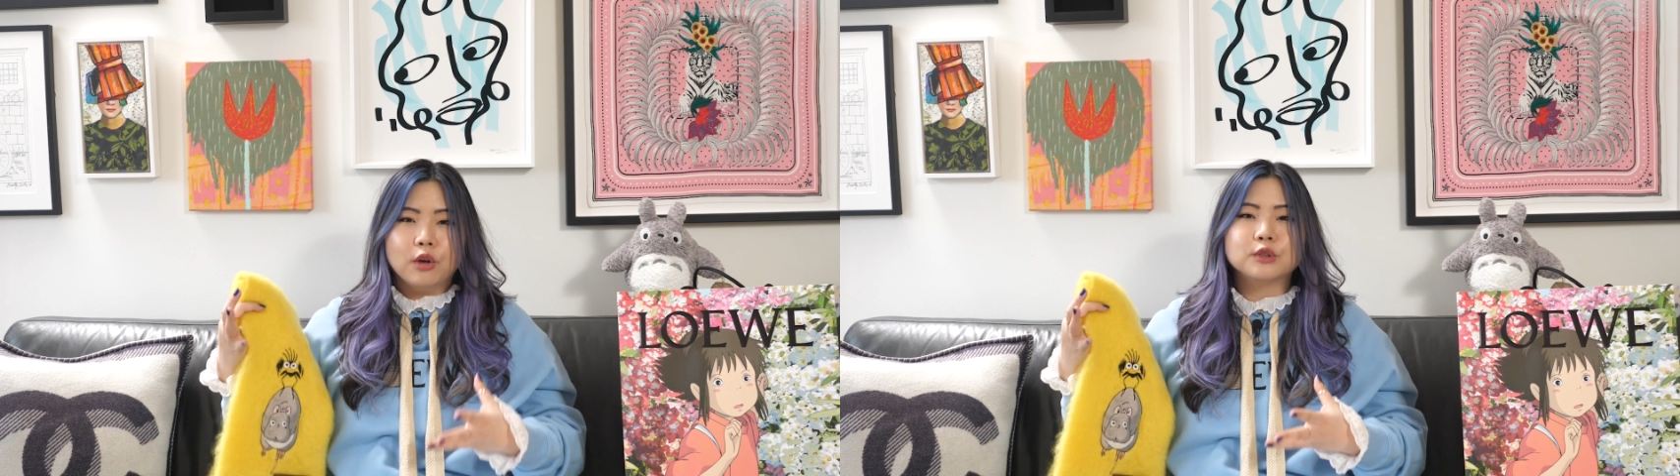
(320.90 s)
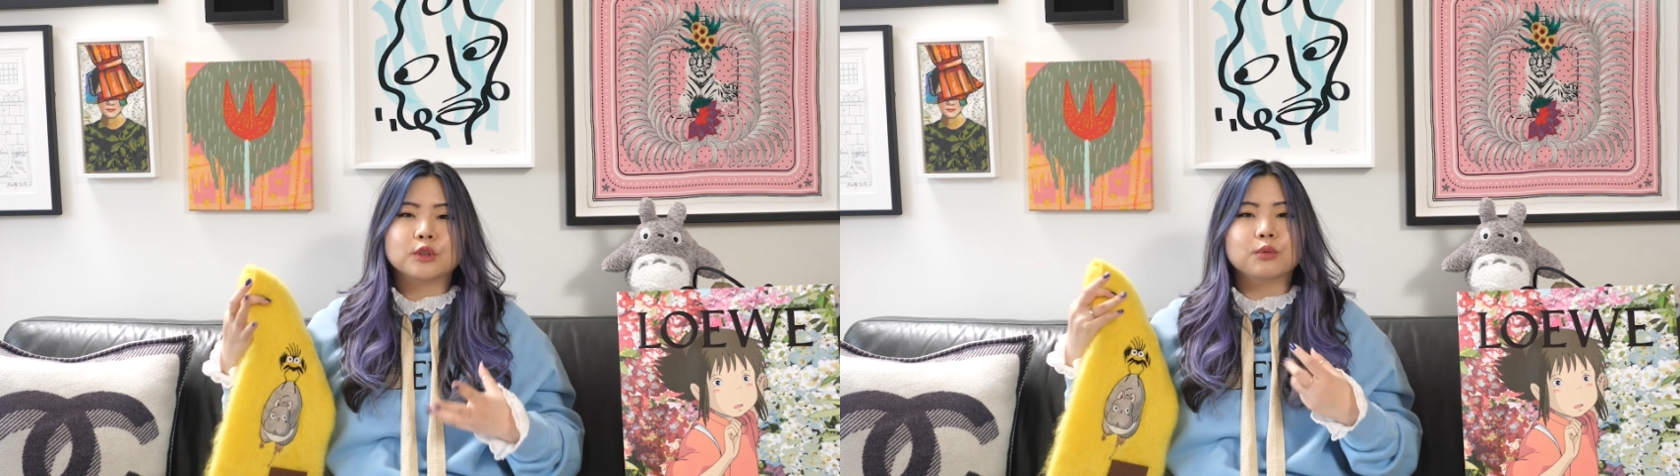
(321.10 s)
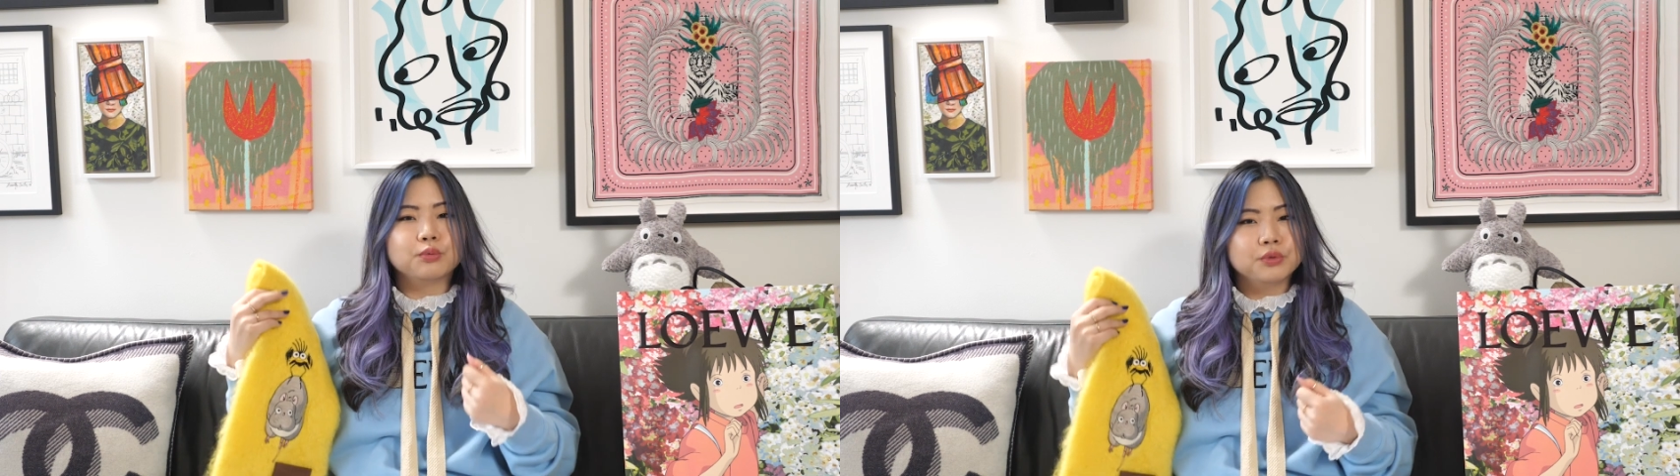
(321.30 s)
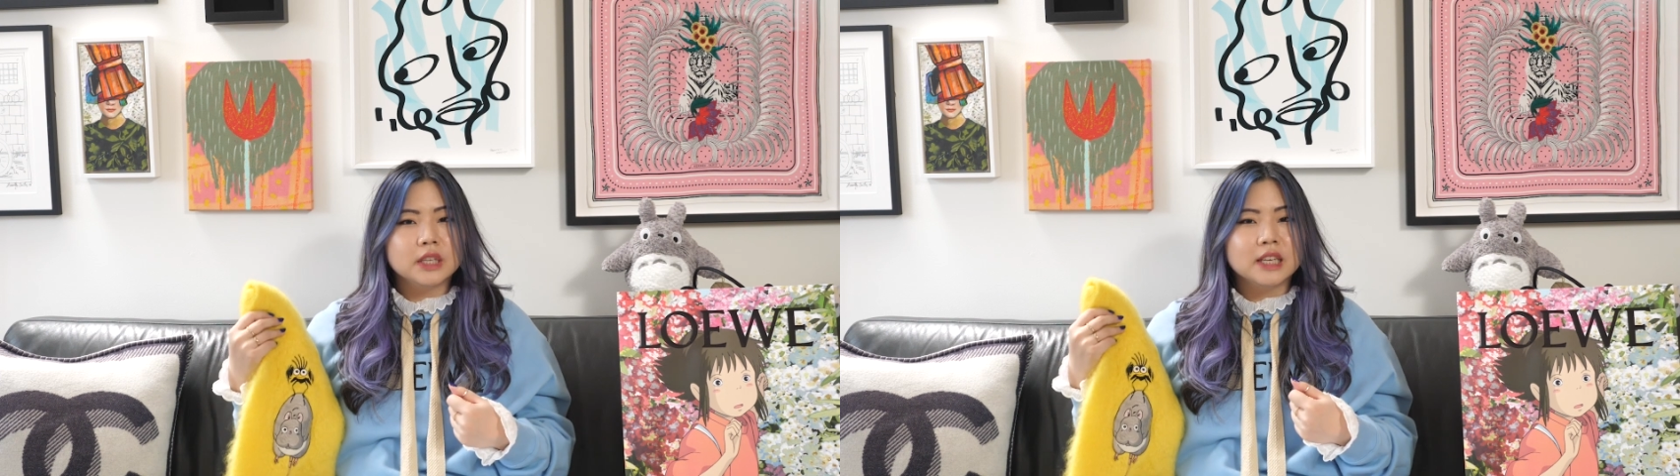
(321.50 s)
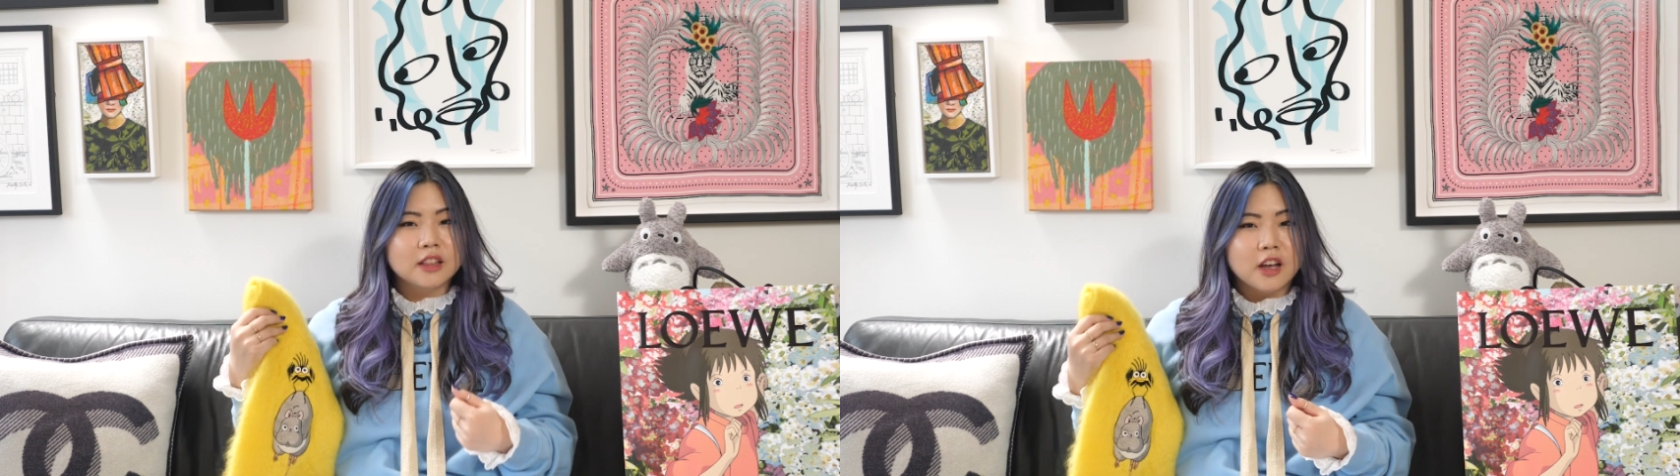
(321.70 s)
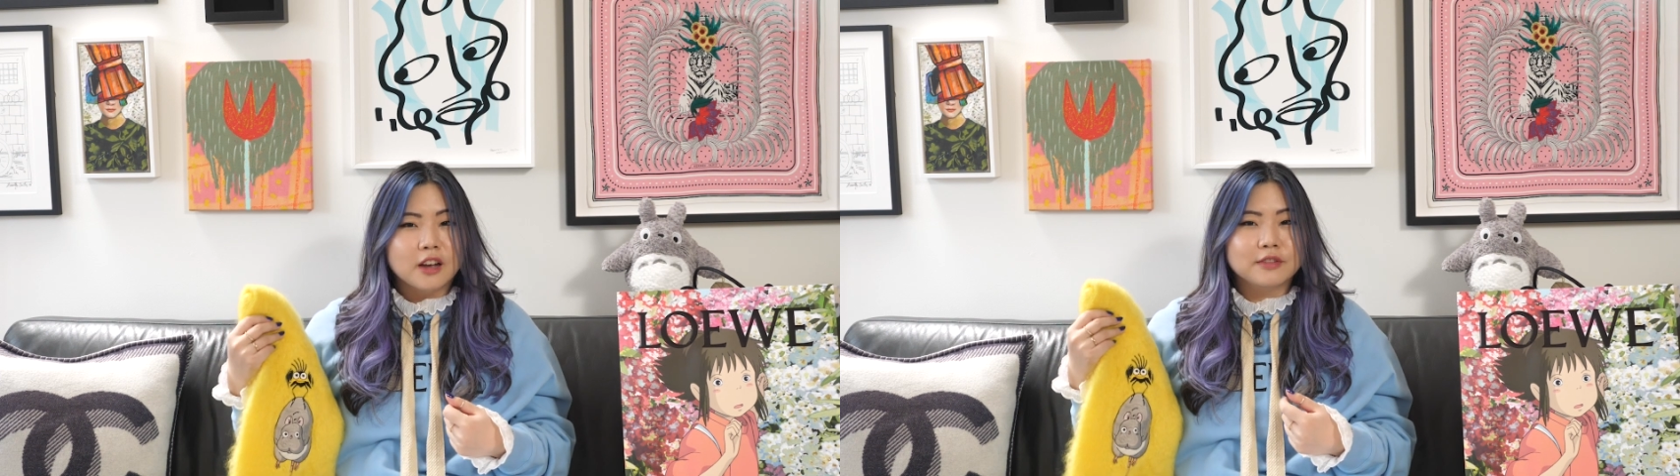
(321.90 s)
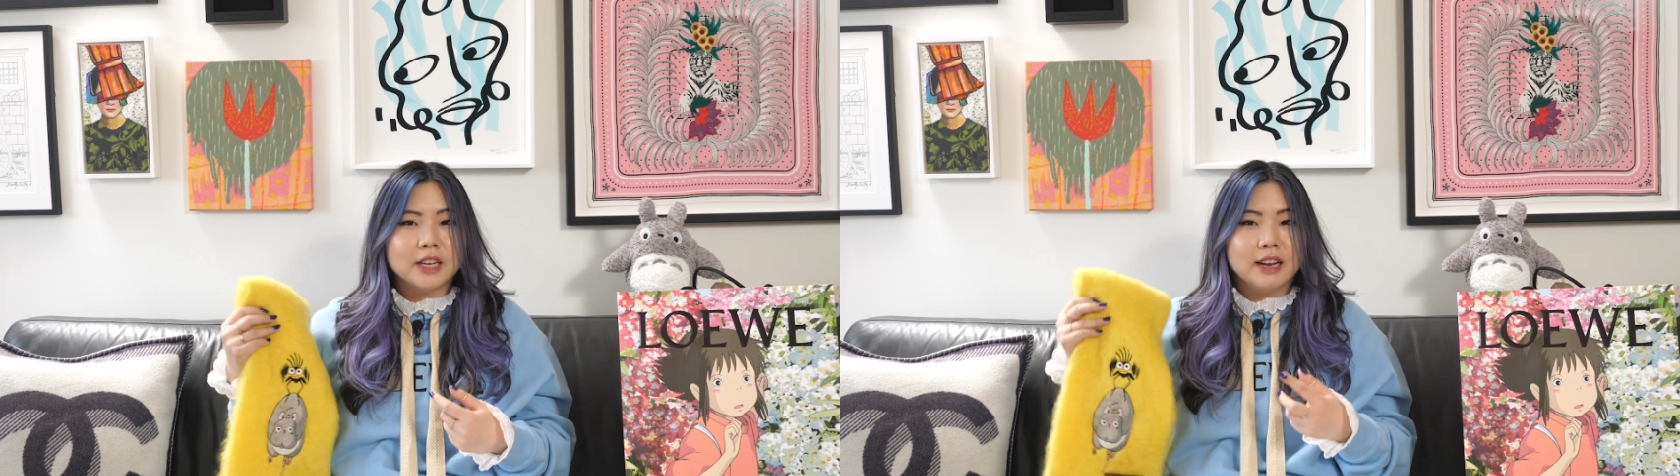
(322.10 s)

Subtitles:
also really loved,